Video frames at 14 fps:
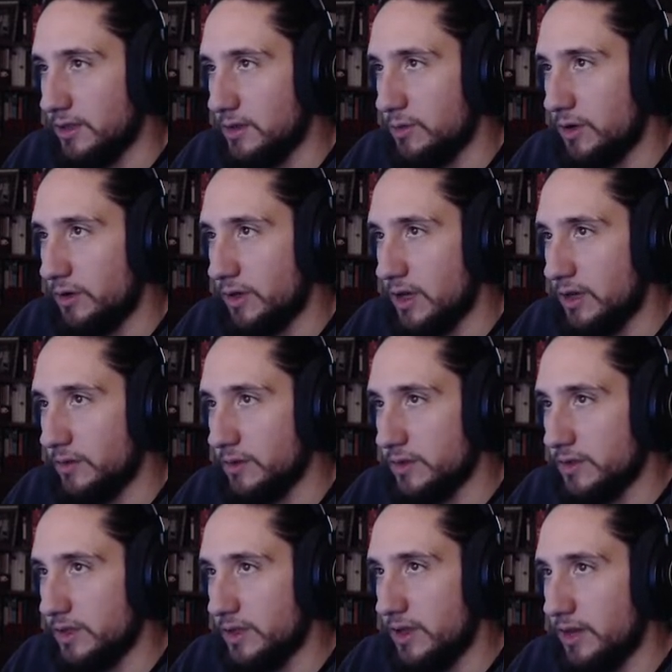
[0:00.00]
You probably can't even
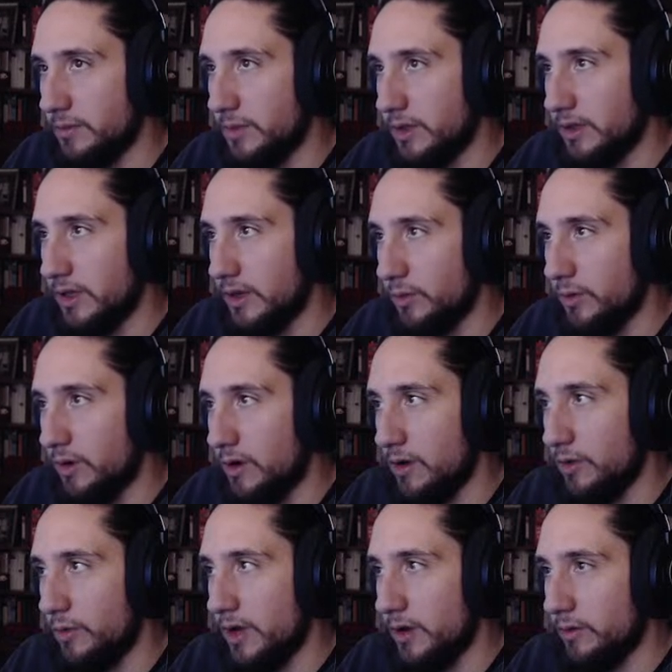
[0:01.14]
see that, but like we're all the
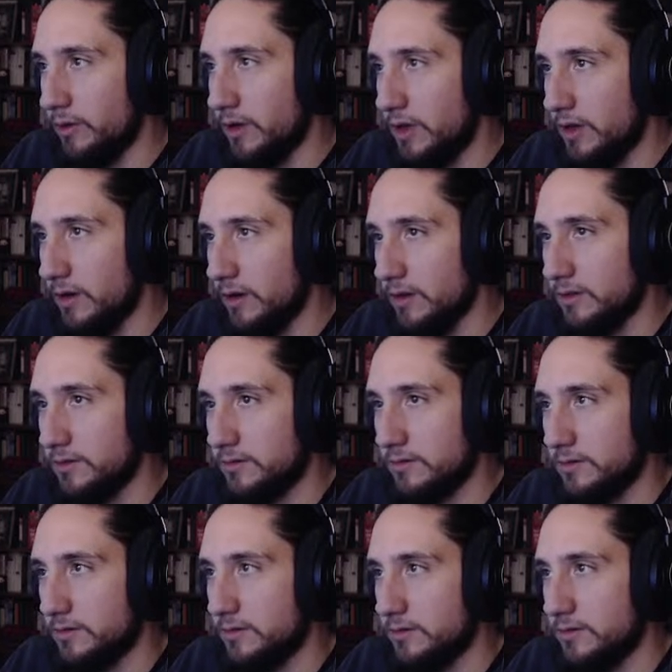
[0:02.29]
way over here,
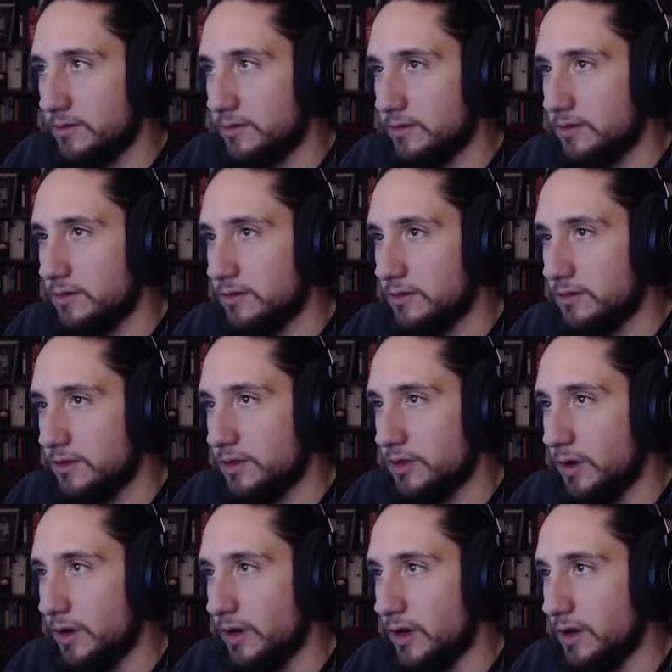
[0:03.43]

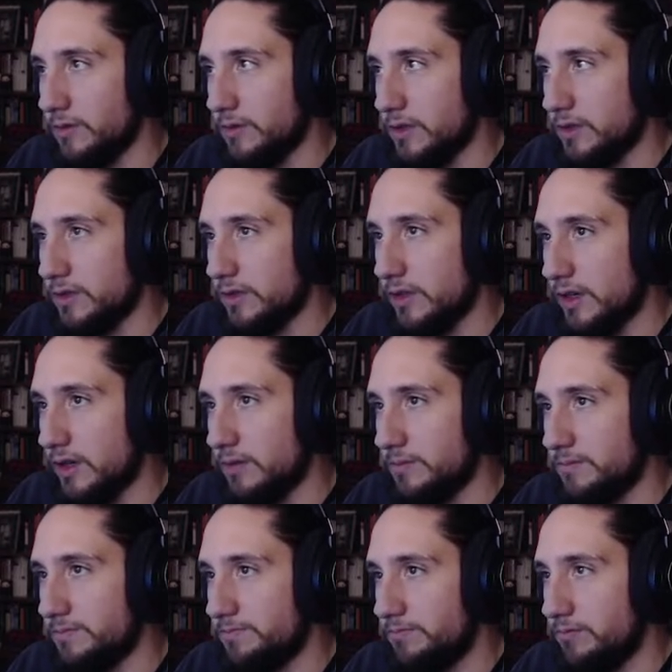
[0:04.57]
starting off this
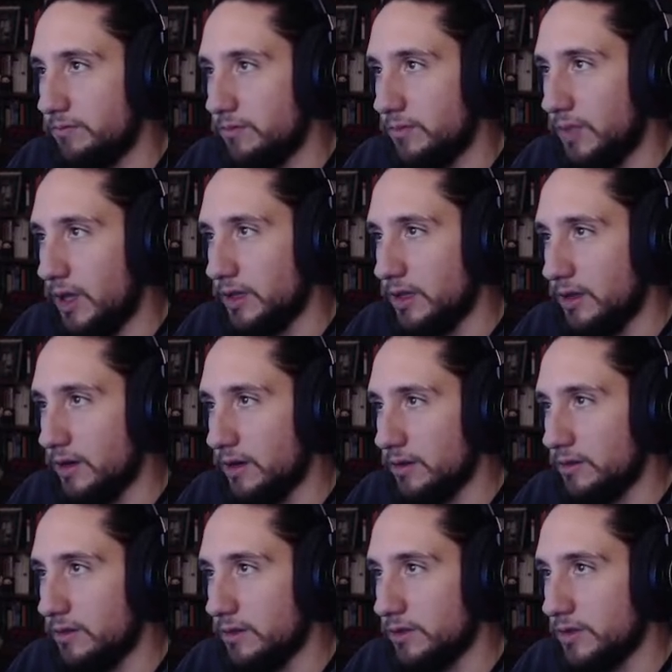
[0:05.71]
block here,
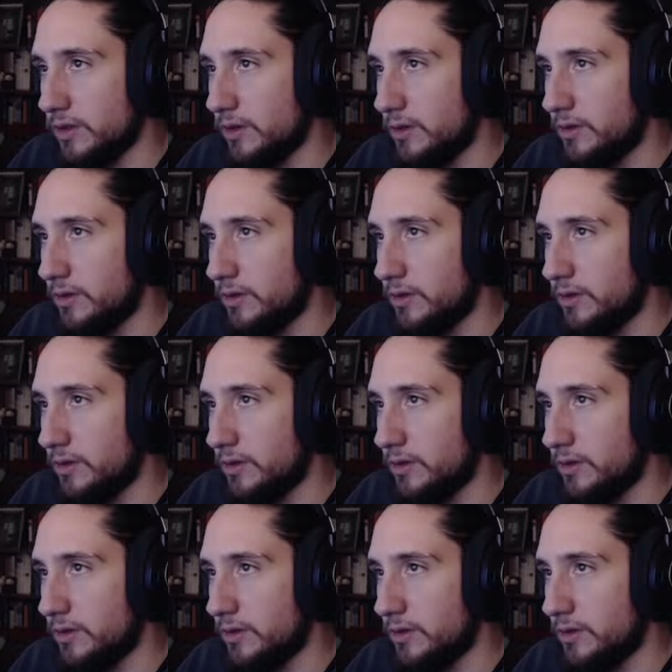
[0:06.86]
and so